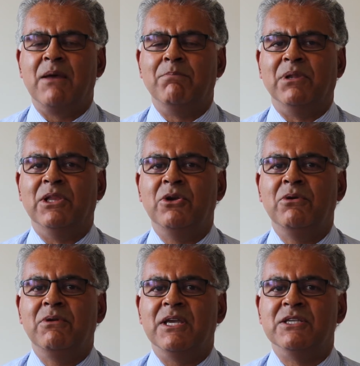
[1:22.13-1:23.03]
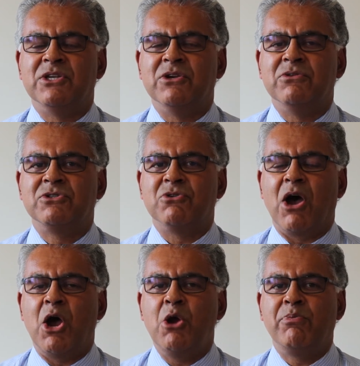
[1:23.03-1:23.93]
a balloon is used to
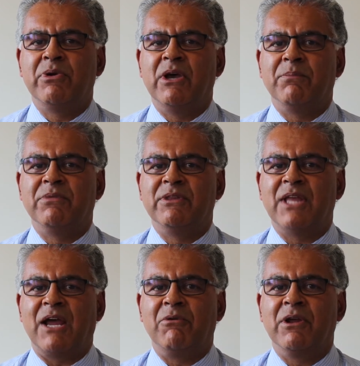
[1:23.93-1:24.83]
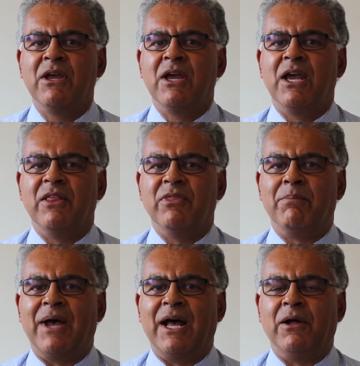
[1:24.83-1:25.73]
open up the narrowing in the
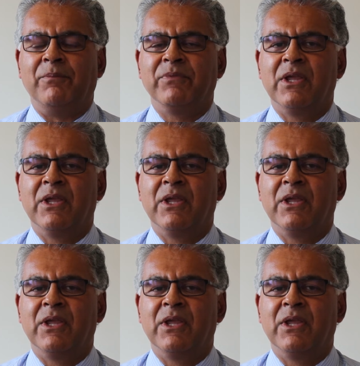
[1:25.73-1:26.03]
bowel.